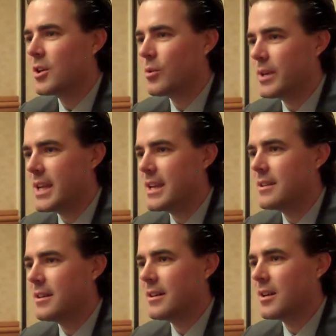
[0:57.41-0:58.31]

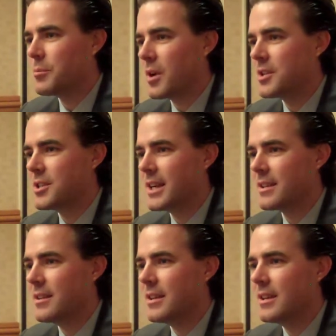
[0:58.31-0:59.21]
create uh, a
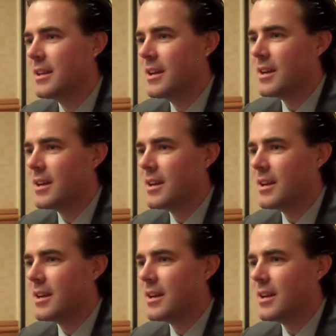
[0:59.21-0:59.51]
project that